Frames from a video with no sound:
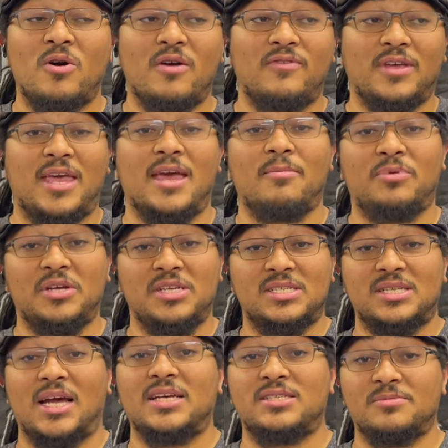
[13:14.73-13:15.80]
If you can, please
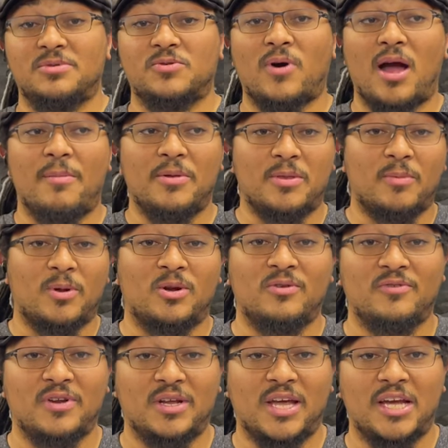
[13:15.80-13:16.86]
like, subscribe, hit the bell
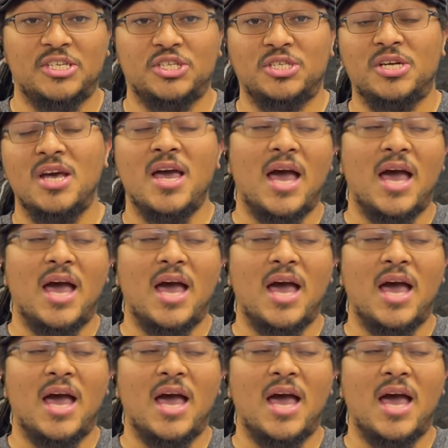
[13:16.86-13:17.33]
notification.